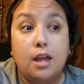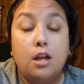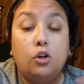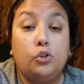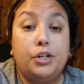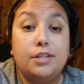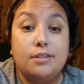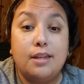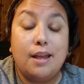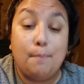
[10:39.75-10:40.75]
Chris
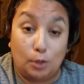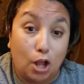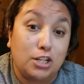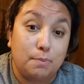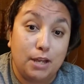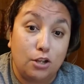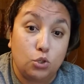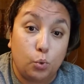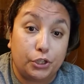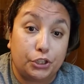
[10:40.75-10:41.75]
blocked me on
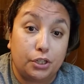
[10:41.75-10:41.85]
Twitter